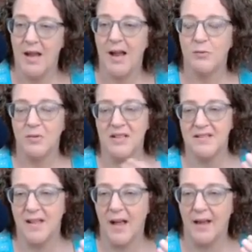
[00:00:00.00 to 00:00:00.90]
and
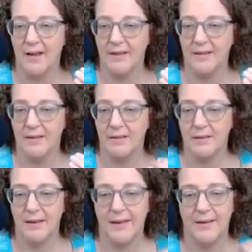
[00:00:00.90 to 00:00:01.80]
resigned.
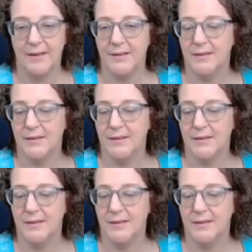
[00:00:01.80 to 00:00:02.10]
Like,